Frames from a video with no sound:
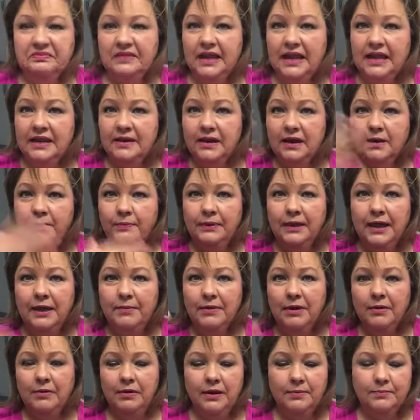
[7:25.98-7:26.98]
and apply
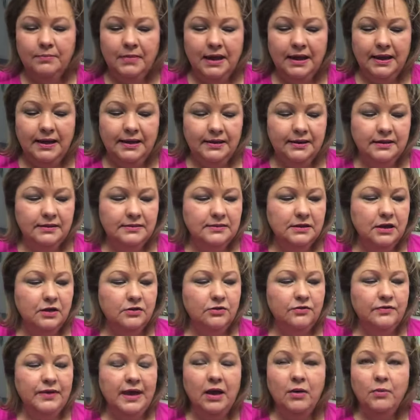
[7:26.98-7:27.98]
my, my
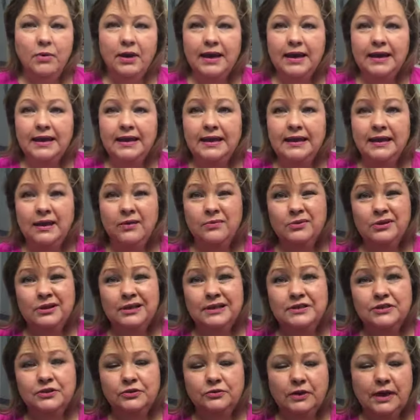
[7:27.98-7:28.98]
toner that way. And I
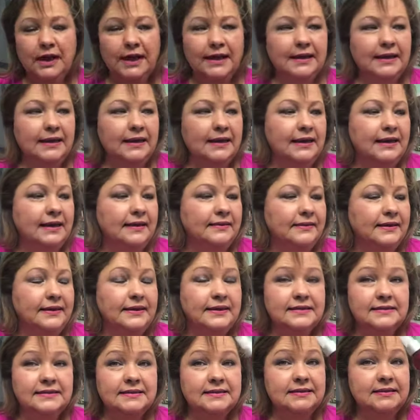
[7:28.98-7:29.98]
really do like it. And I think
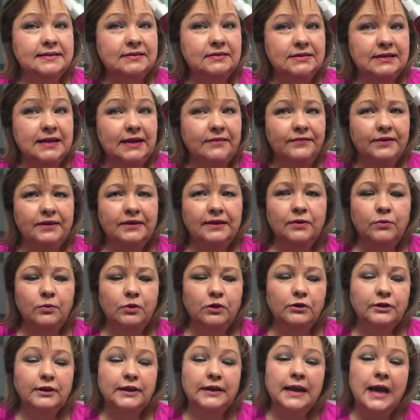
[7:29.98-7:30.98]
it's definitely
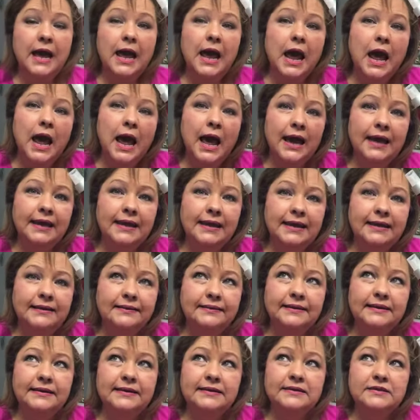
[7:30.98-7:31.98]
worth it. I
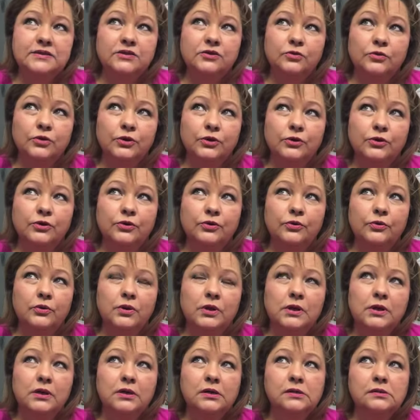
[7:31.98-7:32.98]
get this
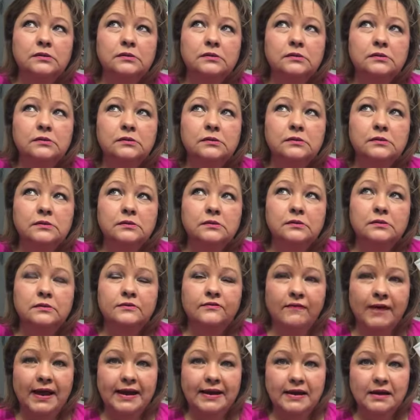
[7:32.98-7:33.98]
through
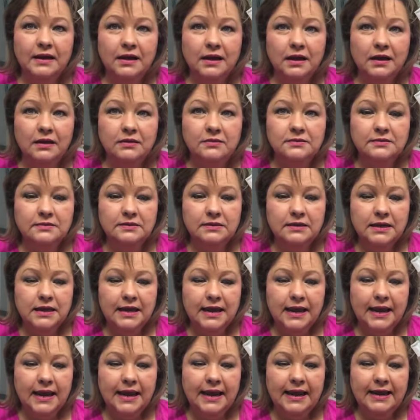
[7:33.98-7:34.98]
Vitacost.
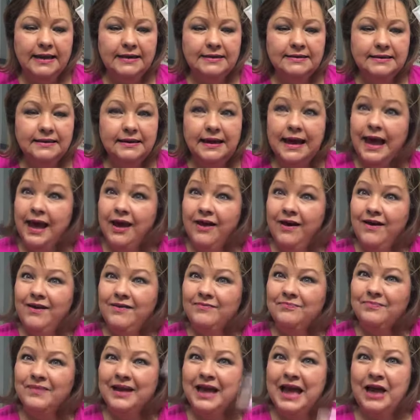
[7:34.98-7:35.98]
And uh,
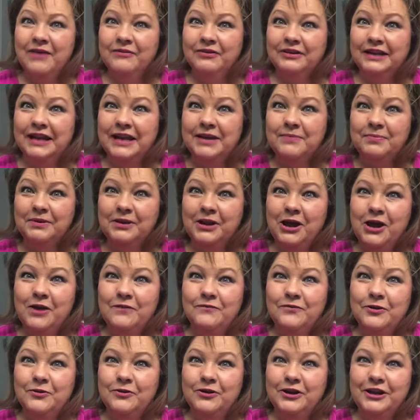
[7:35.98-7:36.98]
I'll have a link below
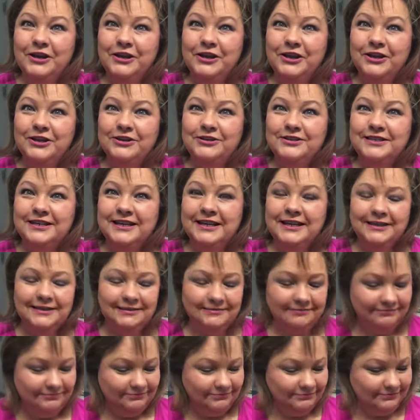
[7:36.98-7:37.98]
if you want to use
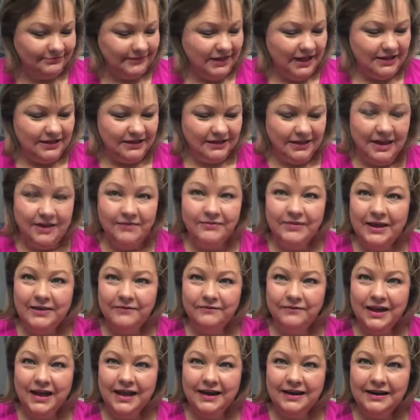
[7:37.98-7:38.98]
it. Love
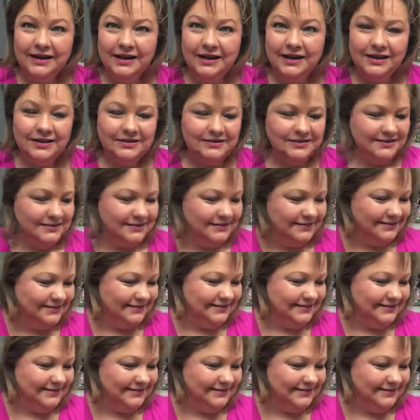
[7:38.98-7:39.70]
that Vitacost.